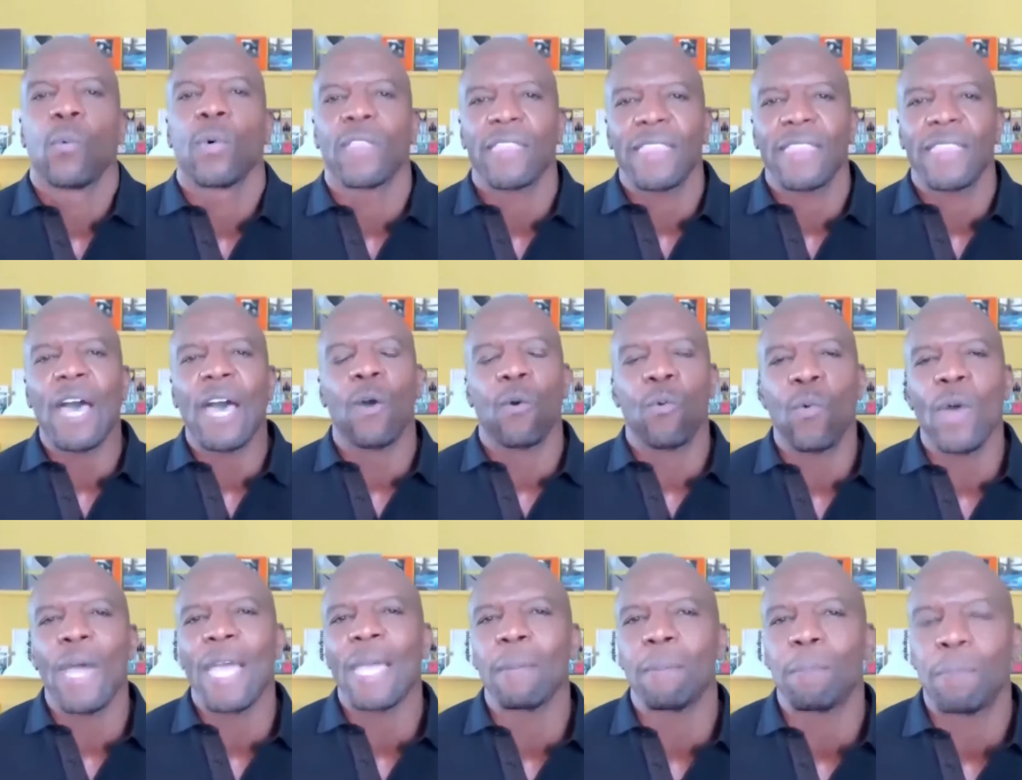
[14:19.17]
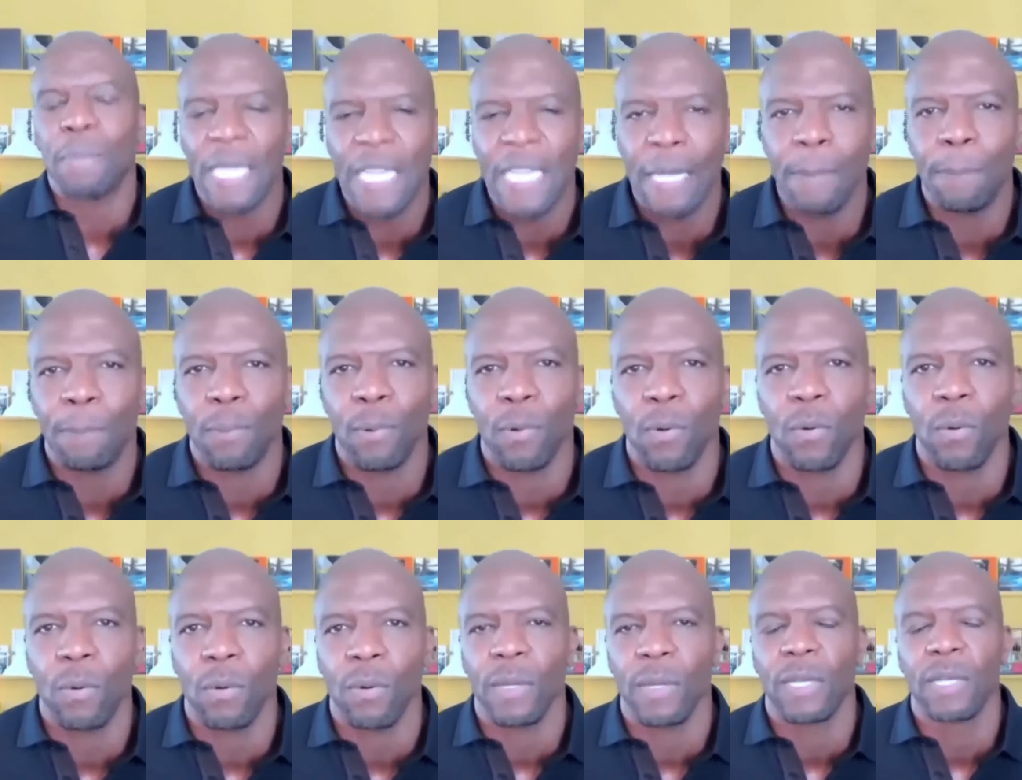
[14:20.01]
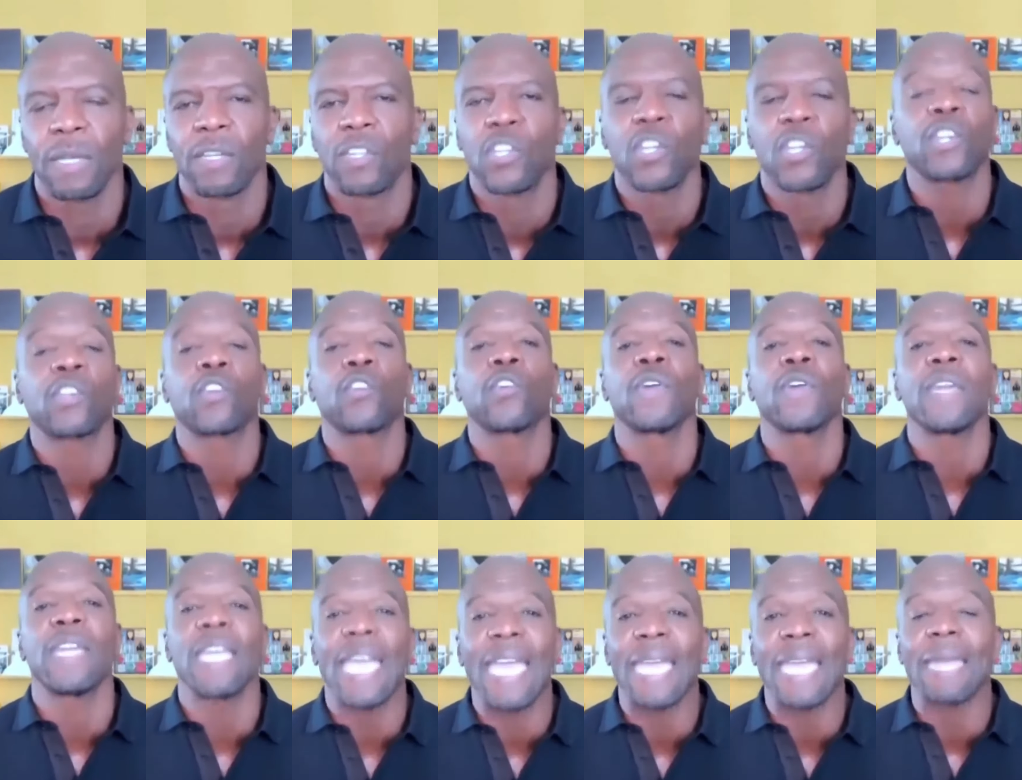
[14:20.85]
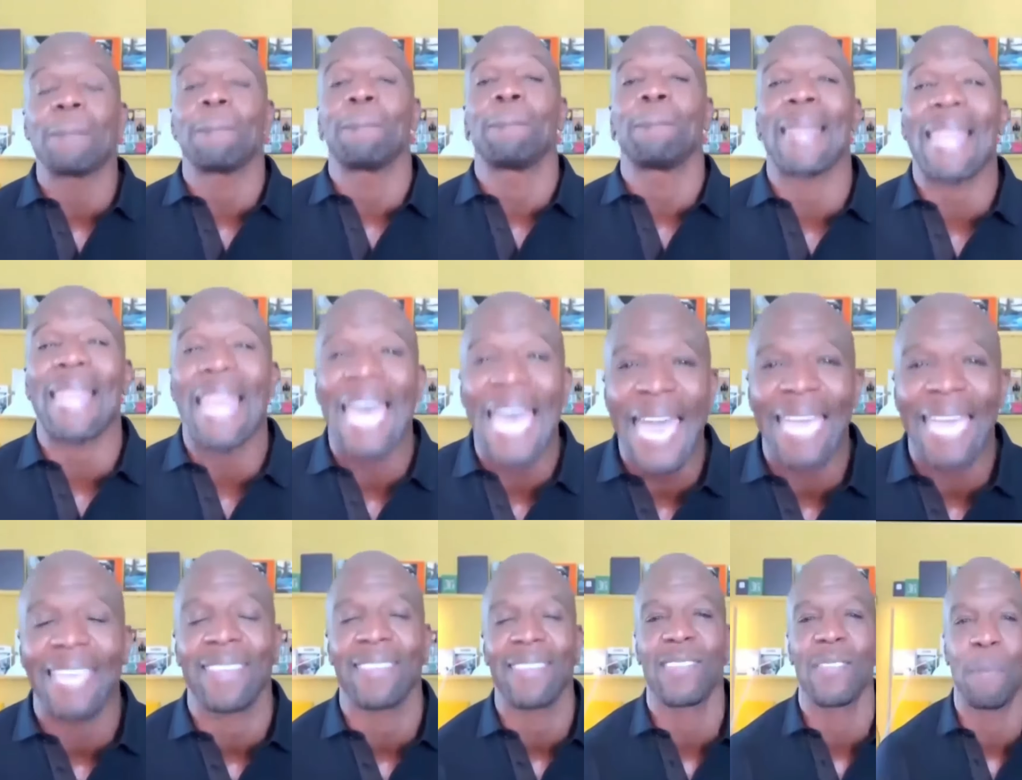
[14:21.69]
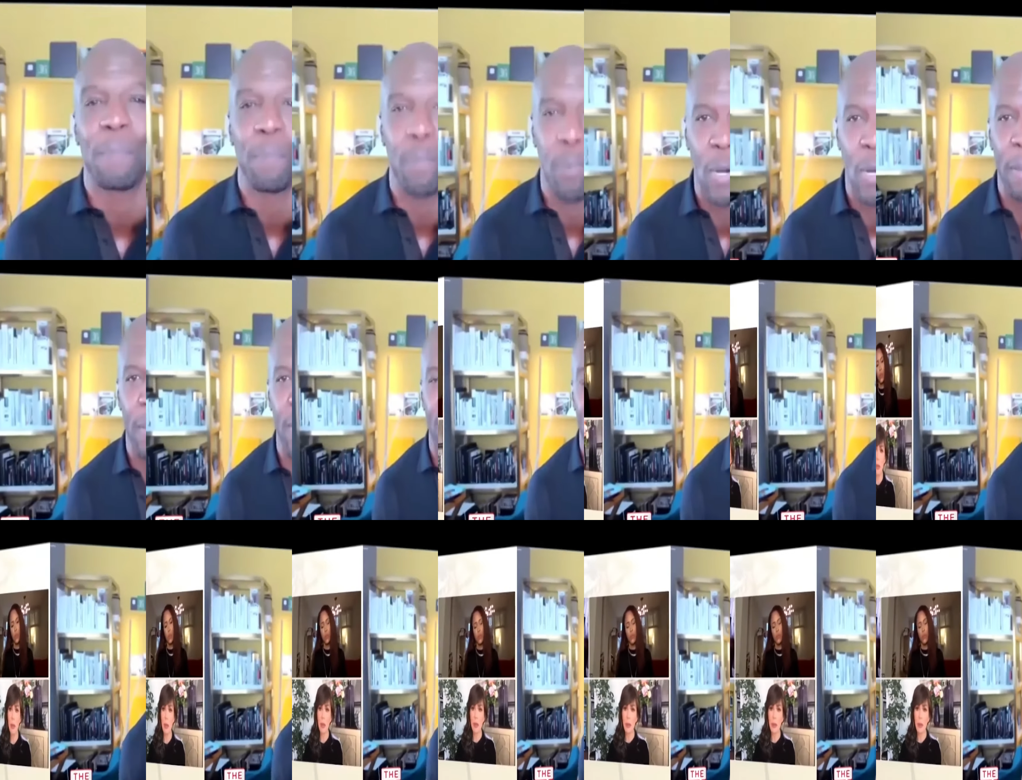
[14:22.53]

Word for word: without white people could create black supremacy.